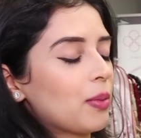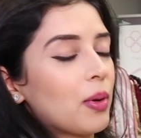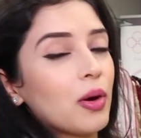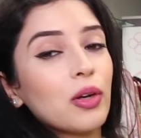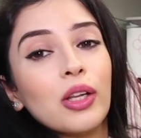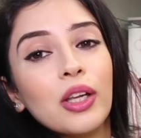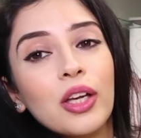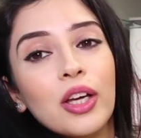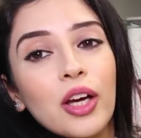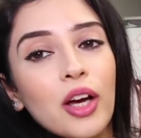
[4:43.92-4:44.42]
we're
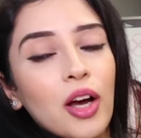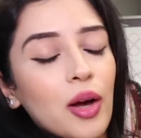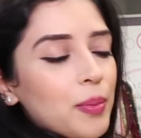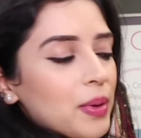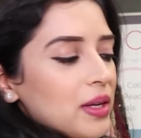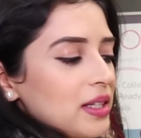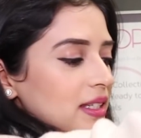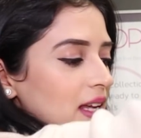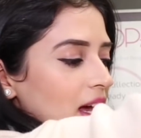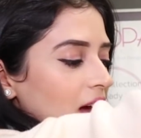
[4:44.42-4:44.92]
modeling up
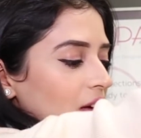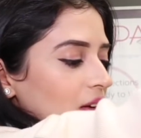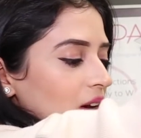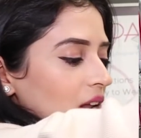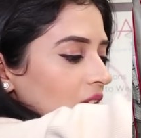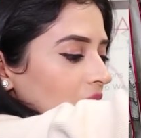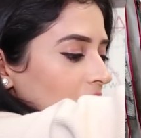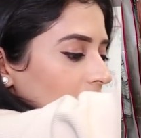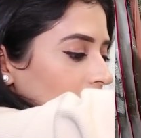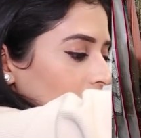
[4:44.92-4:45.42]
and down
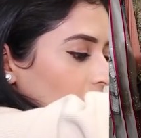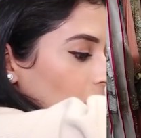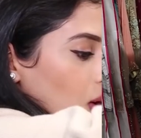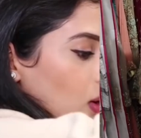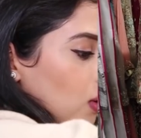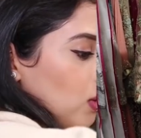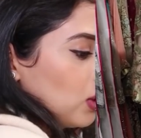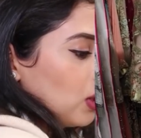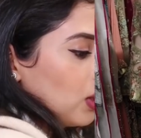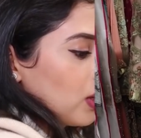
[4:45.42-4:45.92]
the
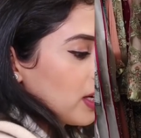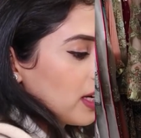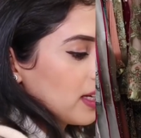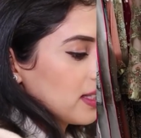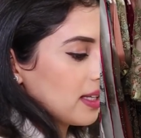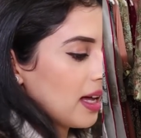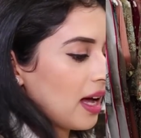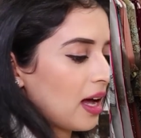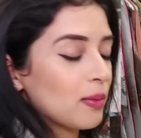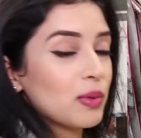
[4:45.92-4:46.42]
whole look
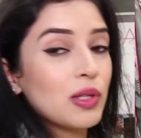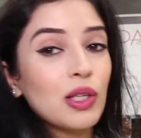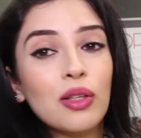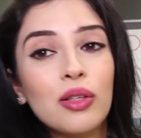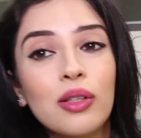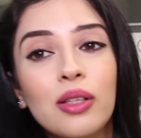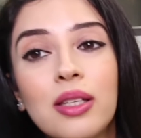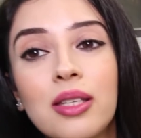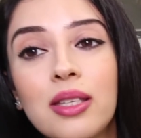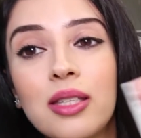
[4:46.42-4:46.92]
is
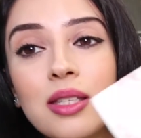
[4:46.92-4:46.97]
absolutely